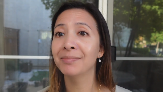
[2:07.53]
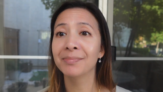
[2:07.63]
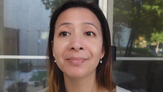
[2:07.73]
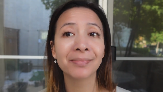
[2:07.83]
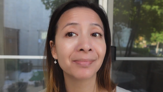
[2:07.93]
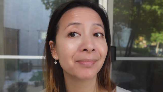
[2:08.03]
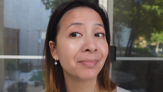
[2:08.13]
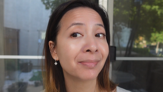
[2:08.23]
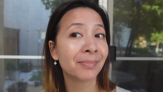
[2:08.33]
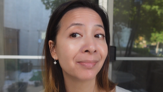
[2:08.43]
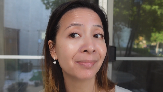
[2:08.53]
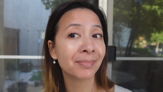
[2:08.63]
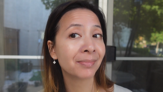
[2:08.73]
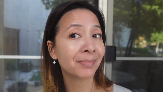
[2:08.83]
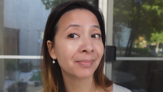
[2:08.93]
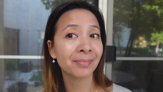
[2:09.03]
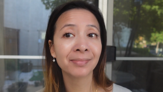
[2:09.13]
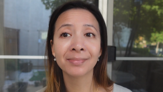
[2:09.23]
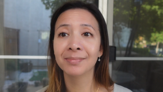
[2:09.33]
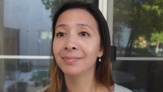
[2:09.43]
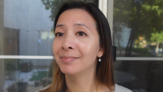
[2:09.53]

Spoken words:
Nothing is said.